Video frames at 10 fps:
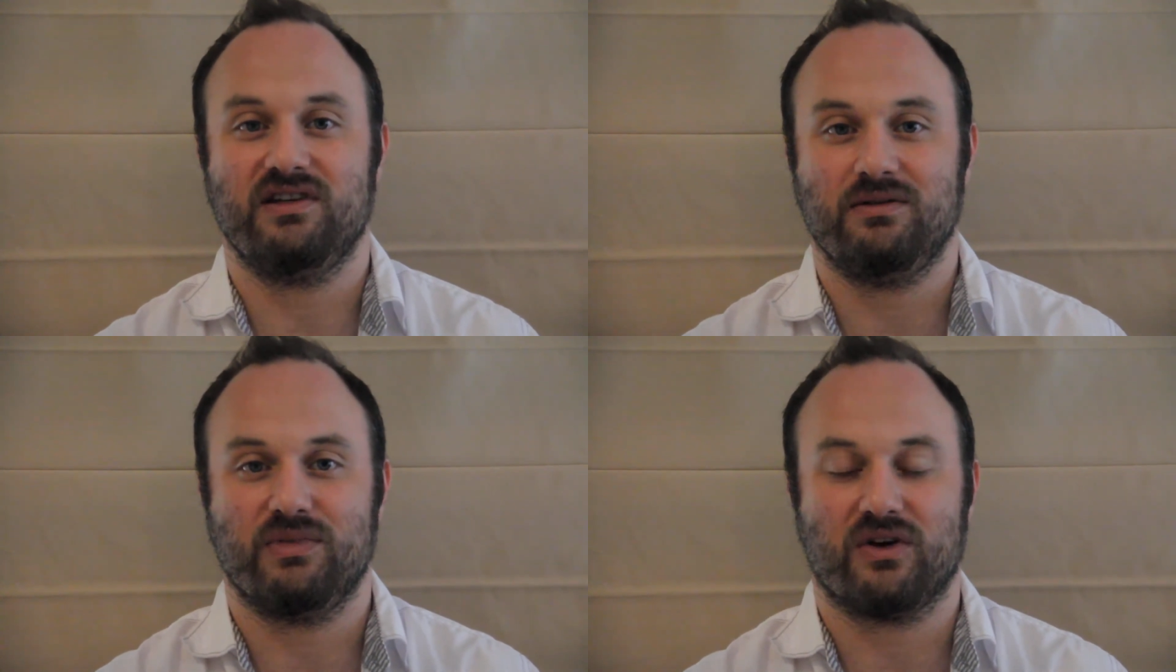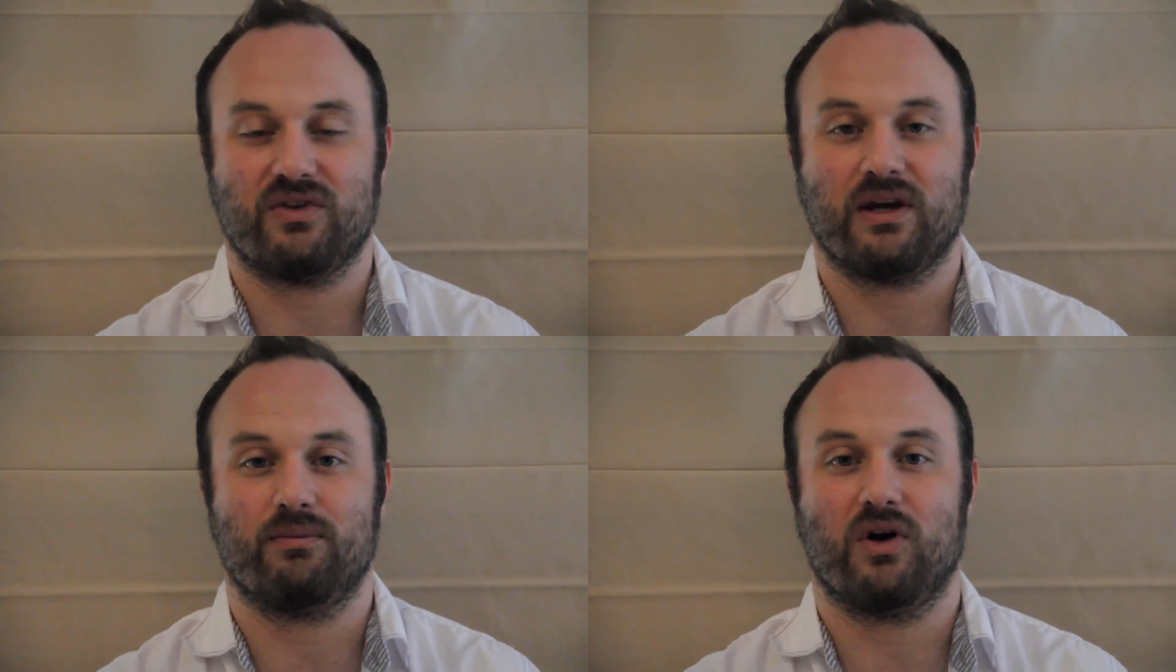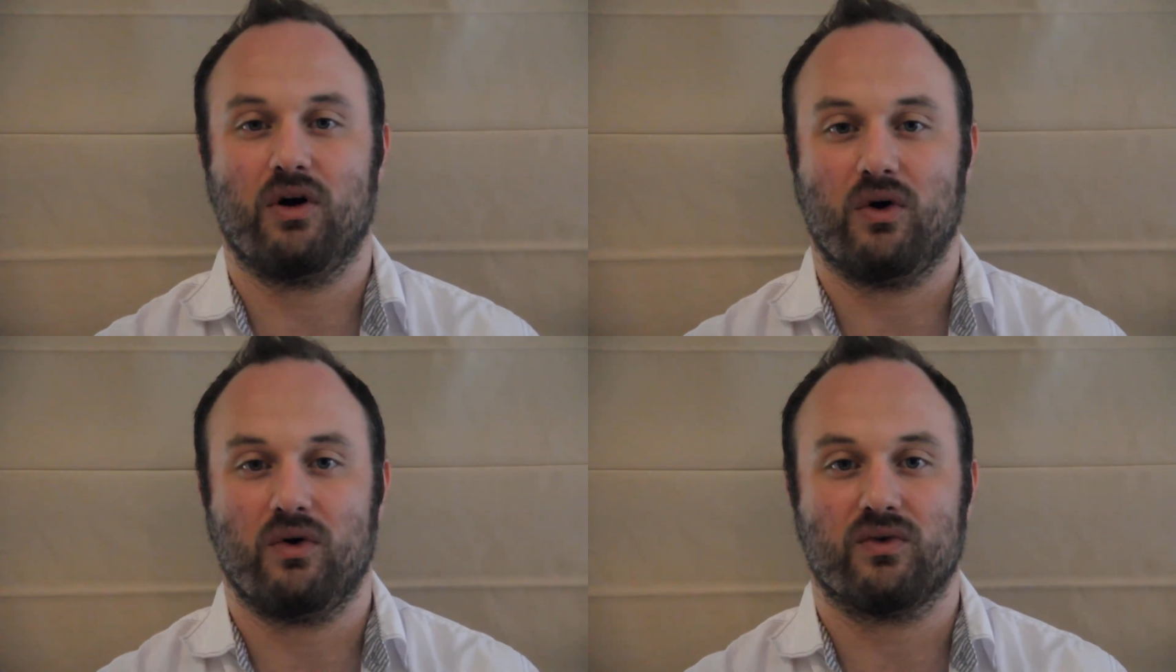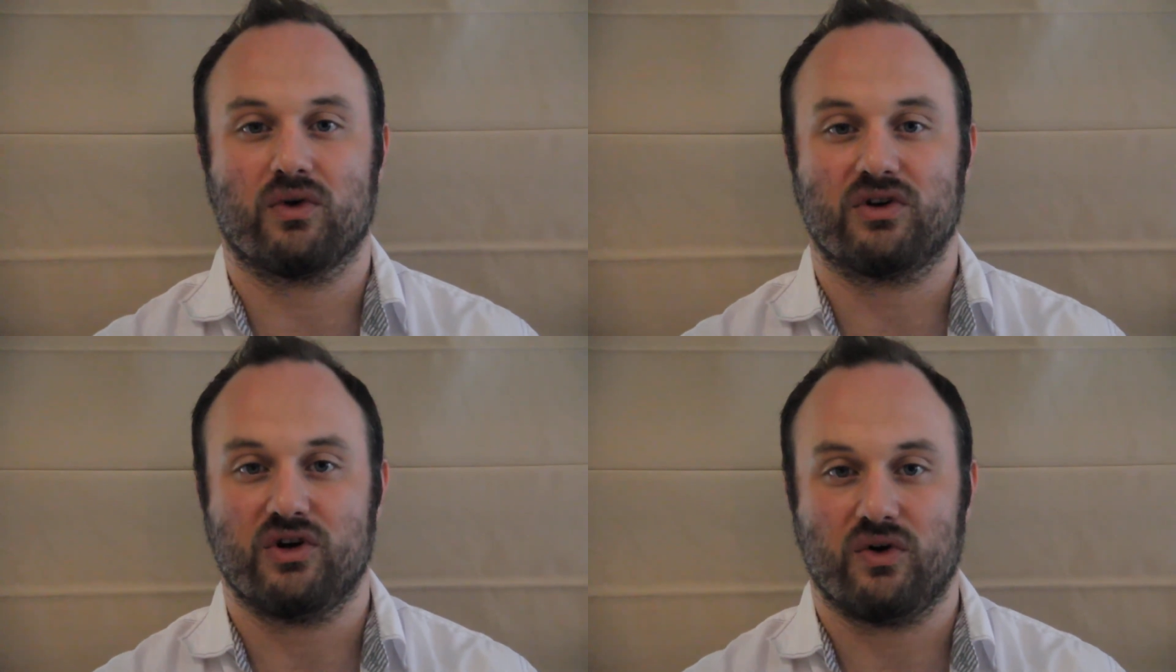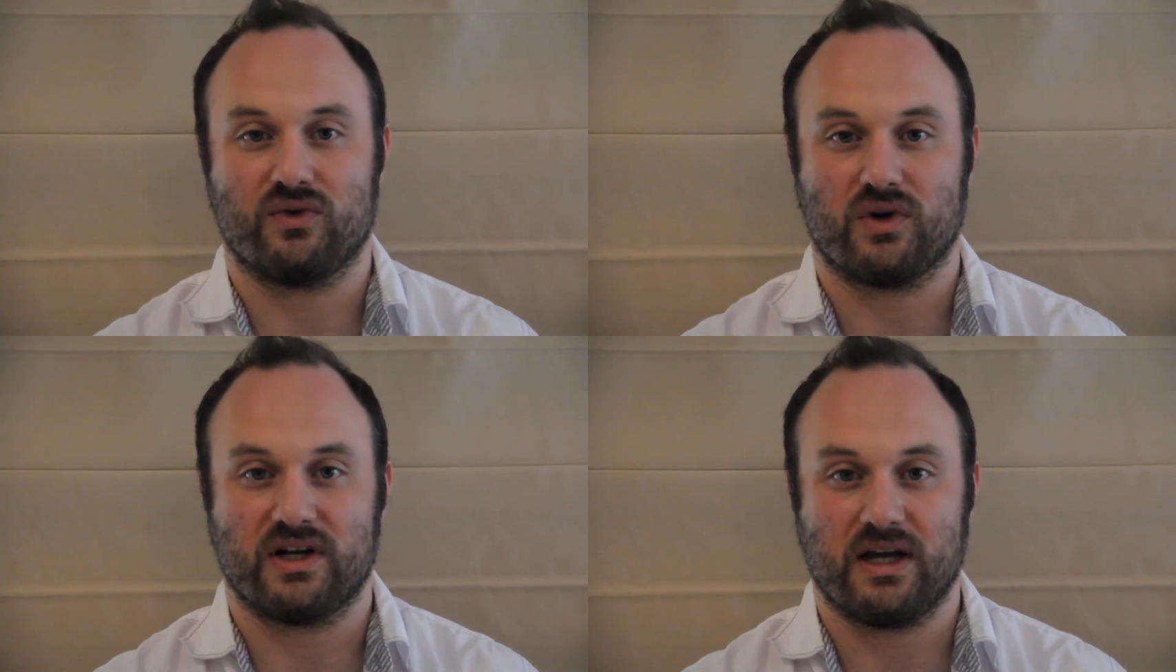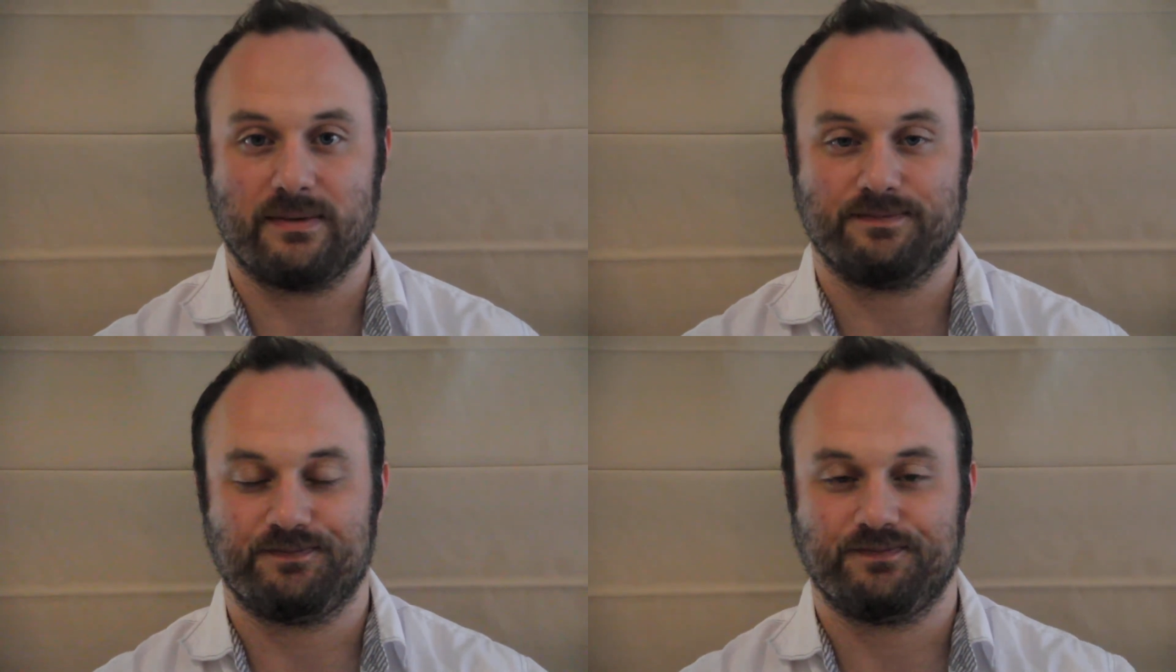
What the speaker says: email them over and over again.